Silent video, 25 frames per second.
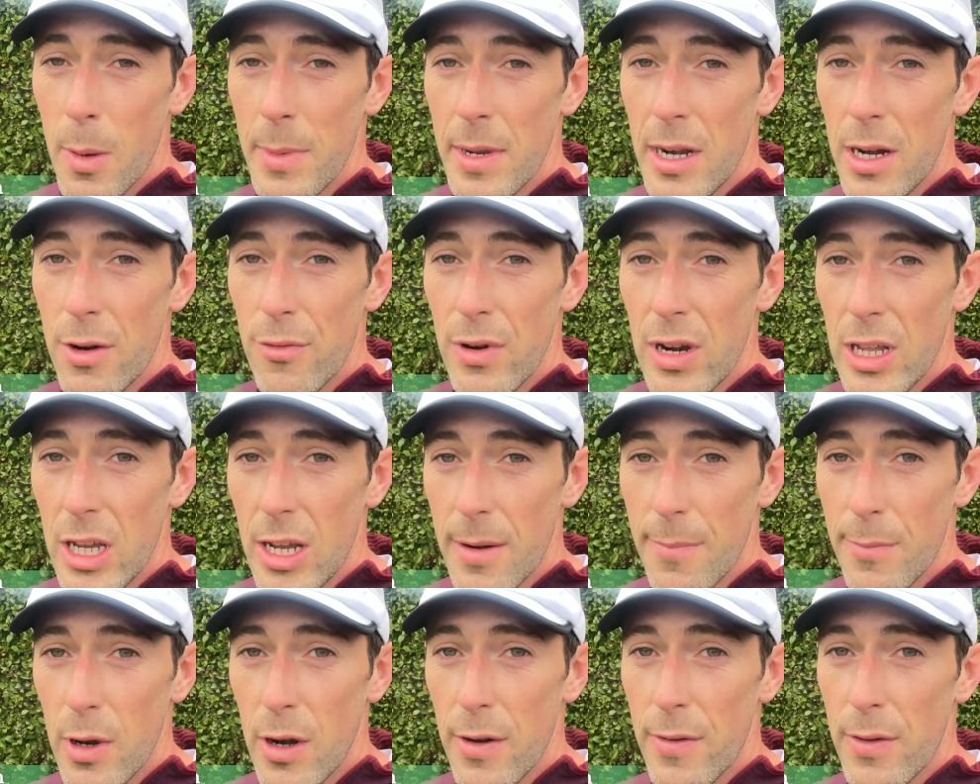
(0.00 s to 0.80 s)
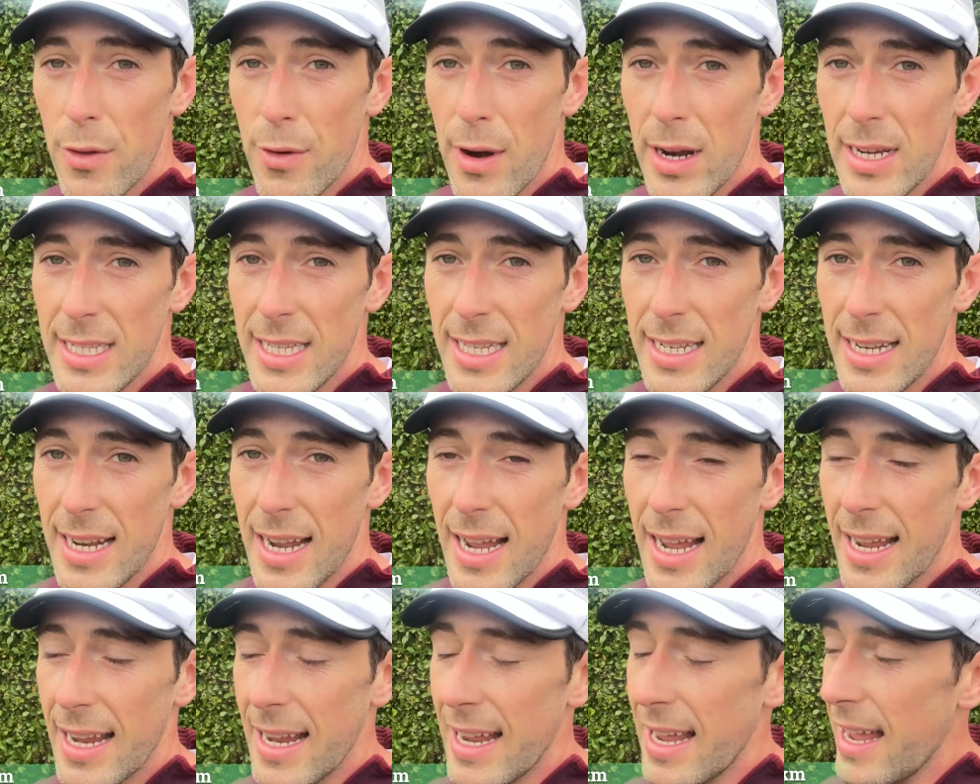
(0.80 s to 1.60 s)
me in a really good mood for the rest of the
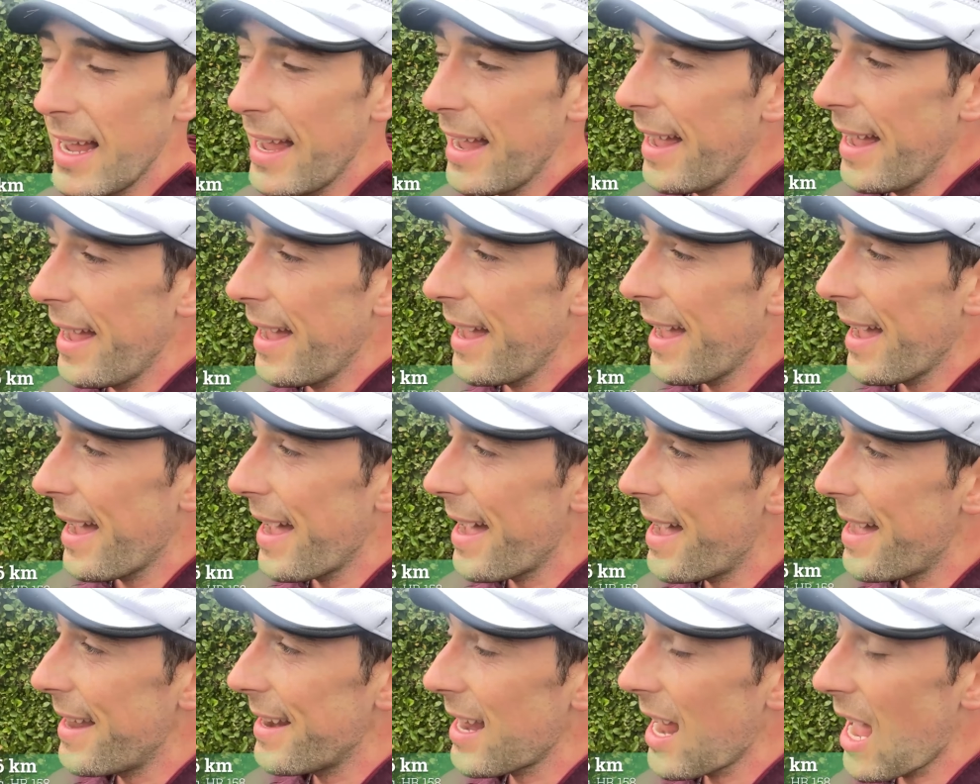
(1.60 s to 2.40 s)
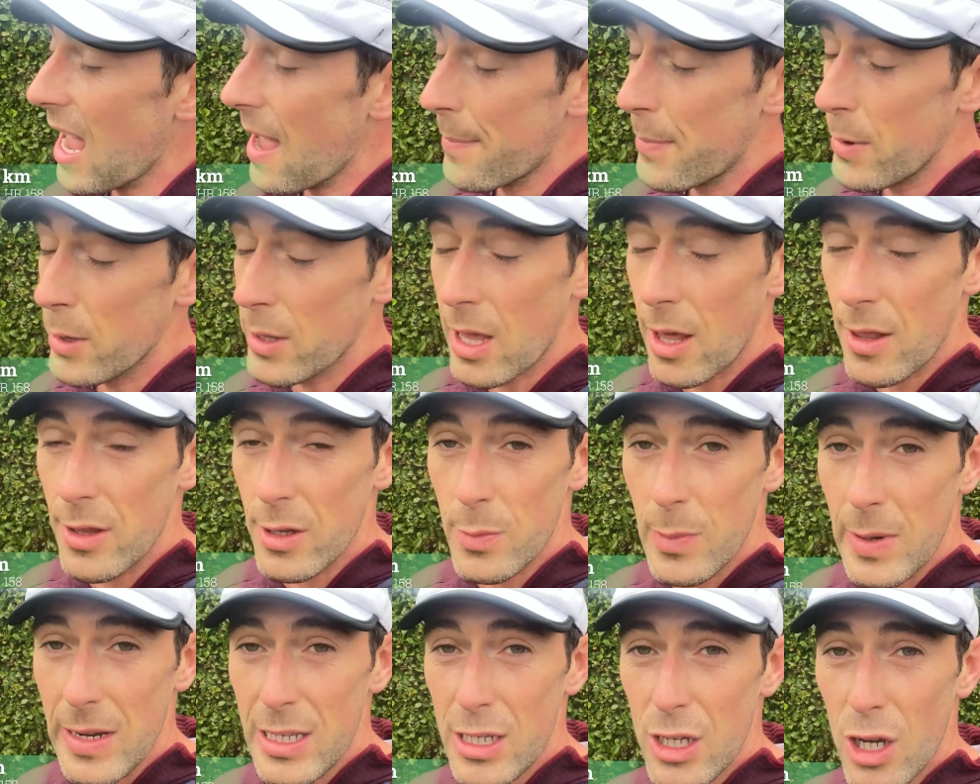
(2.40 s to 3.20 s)
day and happy with how
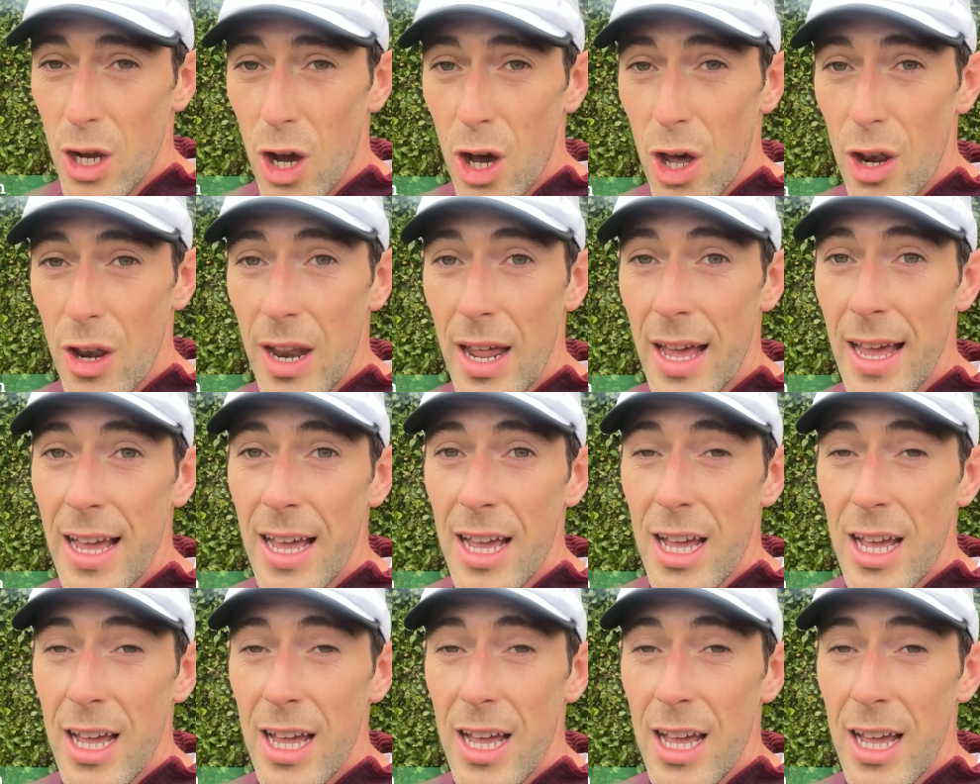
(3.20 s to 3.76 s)
this week's gone.